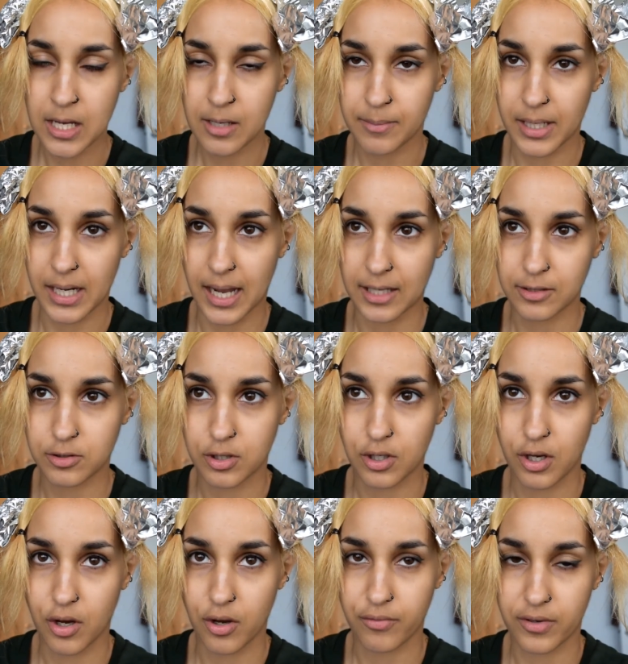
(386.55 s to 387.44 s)
But I had to
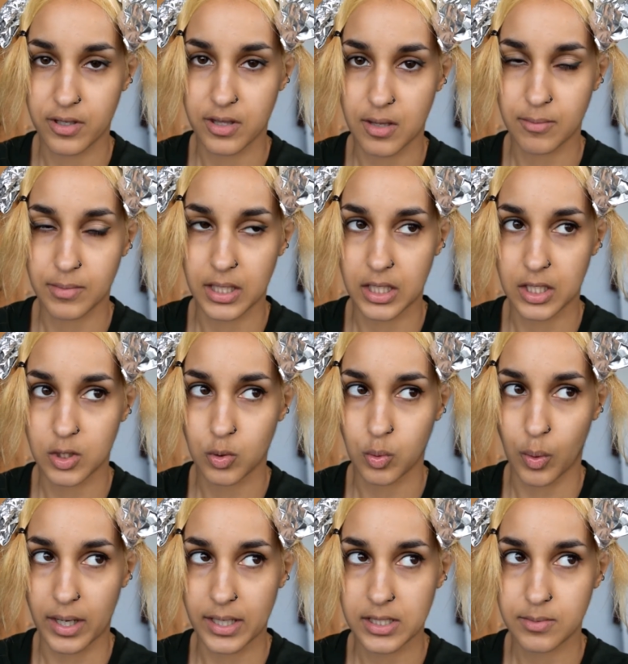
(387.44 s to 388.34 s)
go over them like
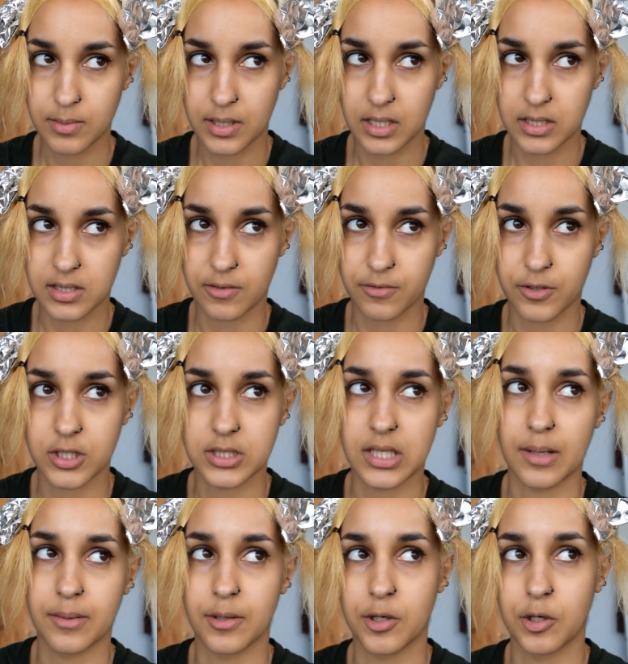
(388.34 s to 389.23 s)
twice, because the first
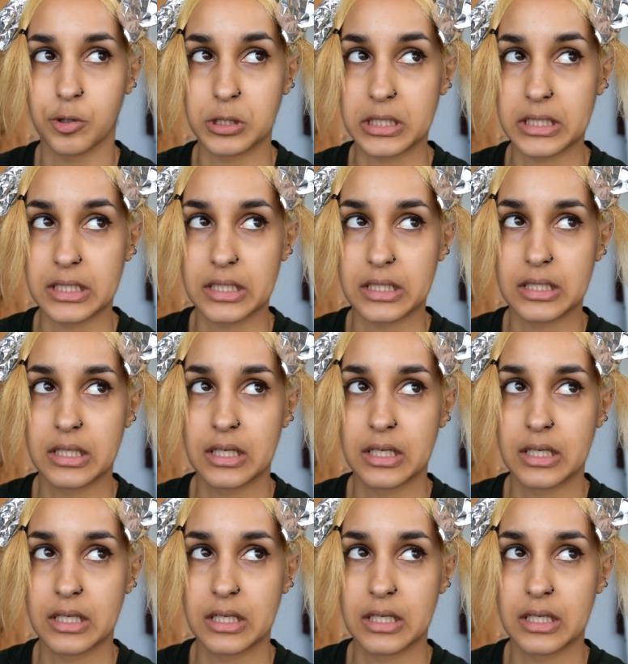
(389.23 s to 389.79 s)
time I only did